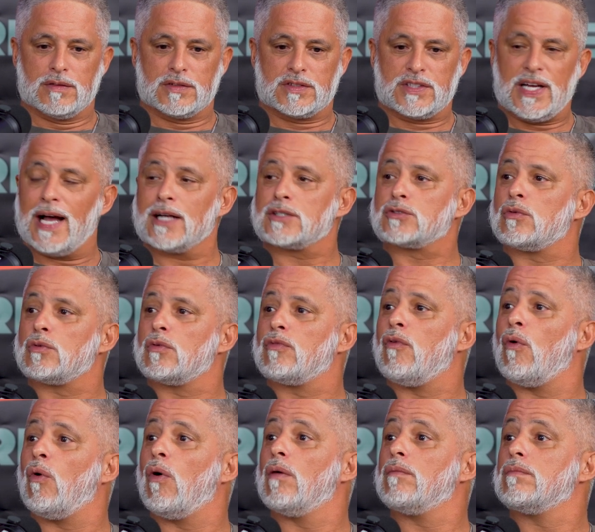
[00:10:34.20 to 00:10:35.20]
tax
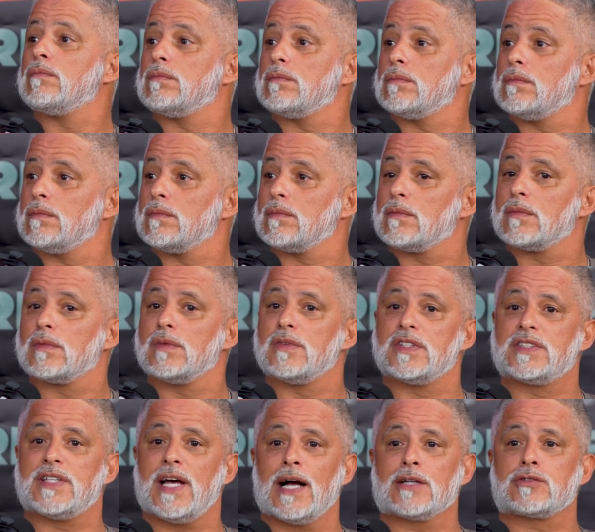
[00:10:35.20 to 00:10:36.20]
reform. The
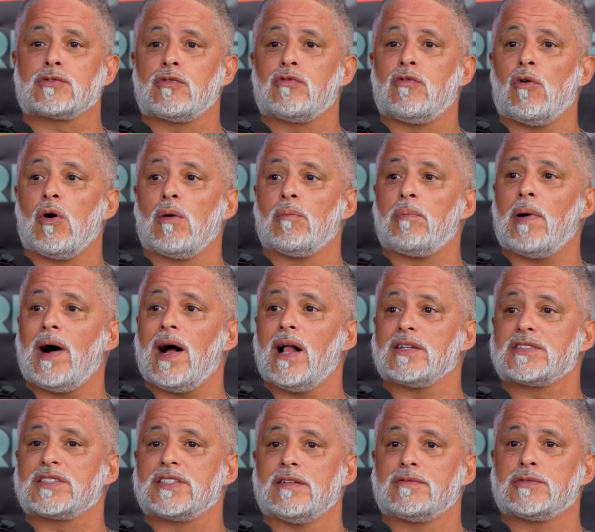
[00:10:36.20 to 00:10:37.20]
tax reform
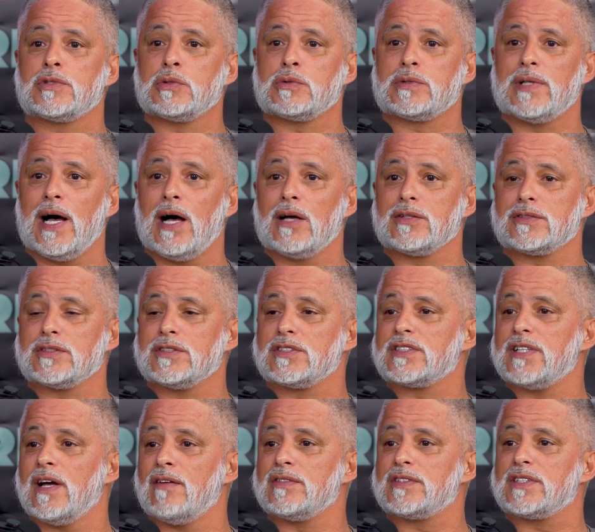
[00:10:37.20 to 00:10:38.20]
policy of
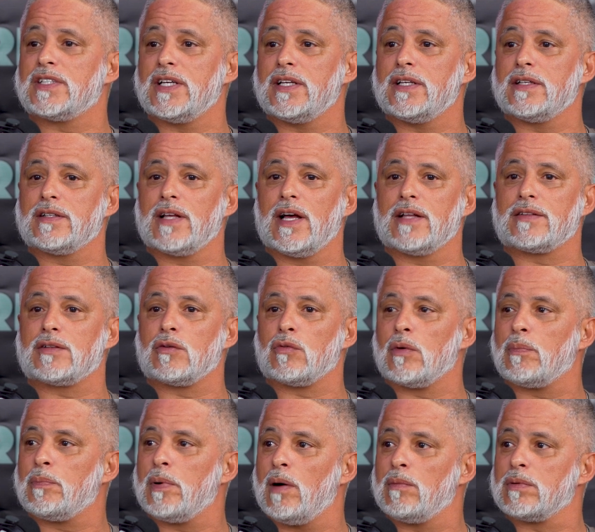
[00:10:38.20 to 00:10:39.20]
2017 that the
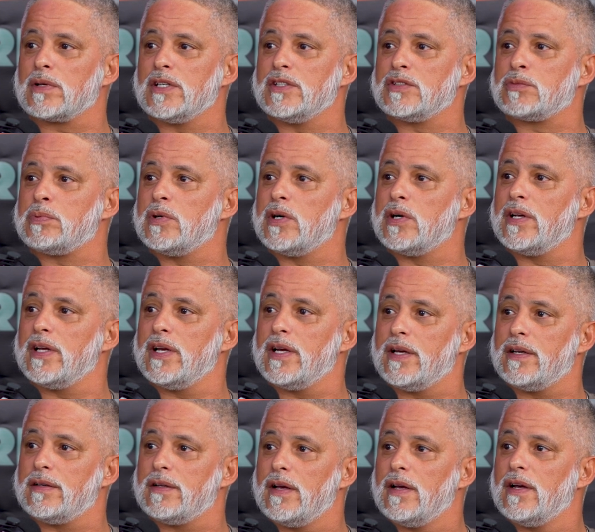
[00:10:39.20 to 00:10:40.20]
Republicans put
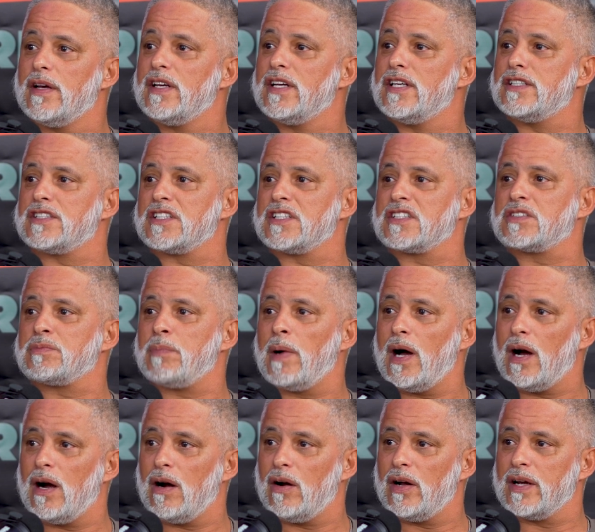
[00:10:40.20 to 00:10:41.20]
in is
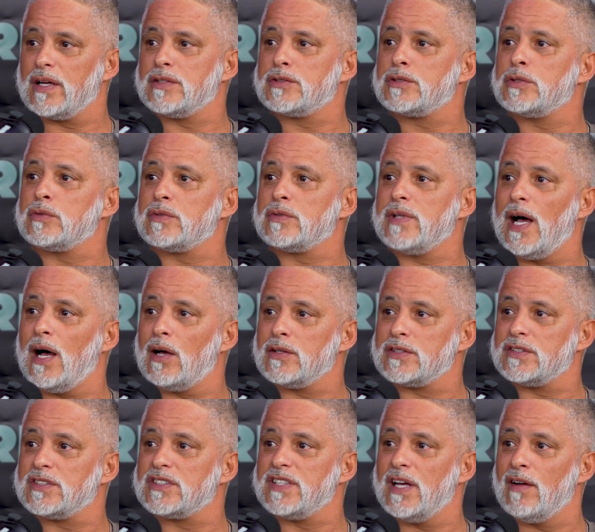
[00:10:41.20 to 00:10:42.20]
expiring in
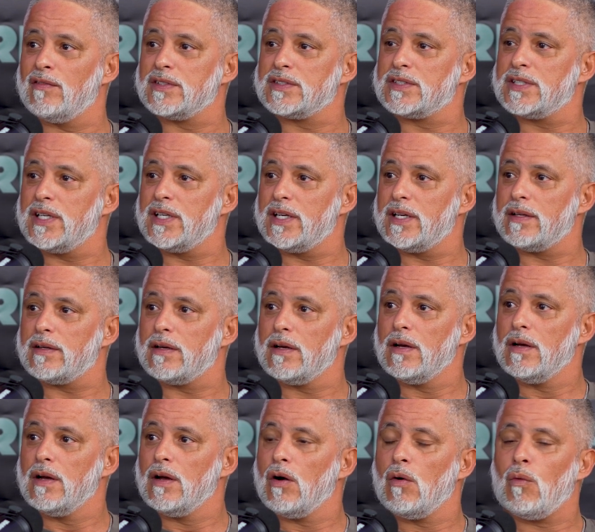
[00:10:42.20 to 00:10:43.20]
2017.
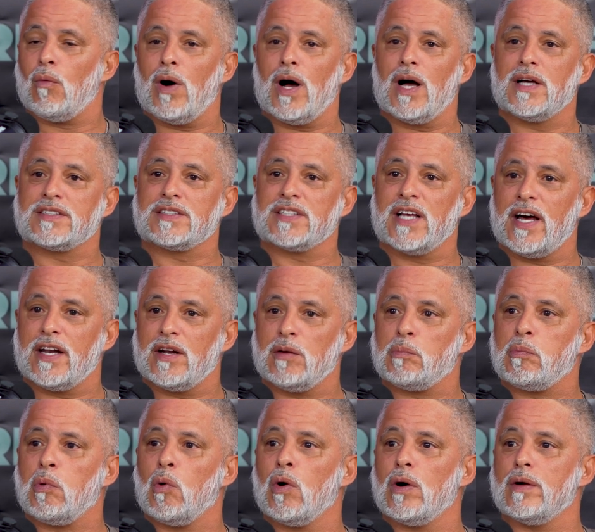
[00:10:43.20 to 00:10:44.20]
Why is that
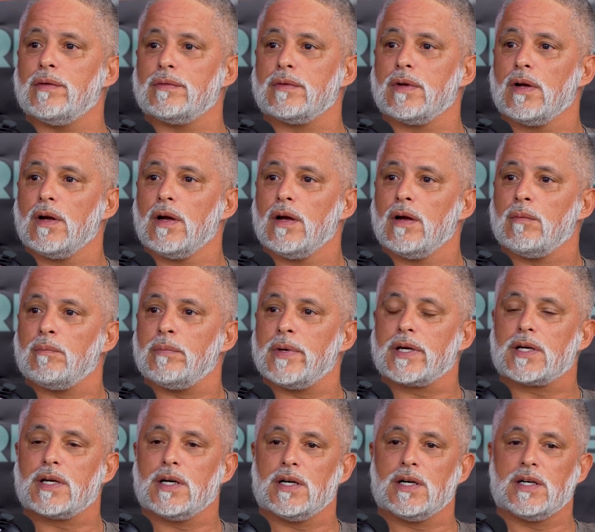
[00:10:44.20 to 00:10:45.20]
important?
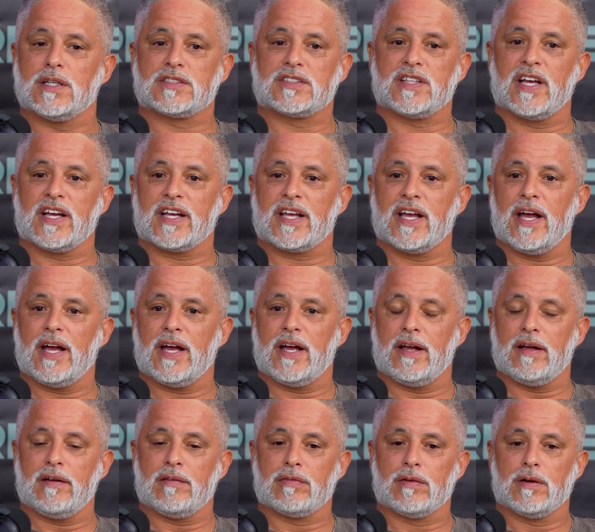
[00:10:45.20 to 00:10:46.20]
Because they
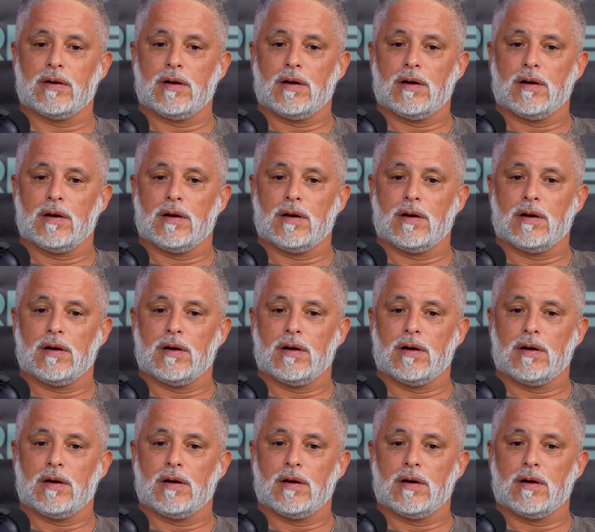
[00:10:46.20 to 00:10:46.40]
gave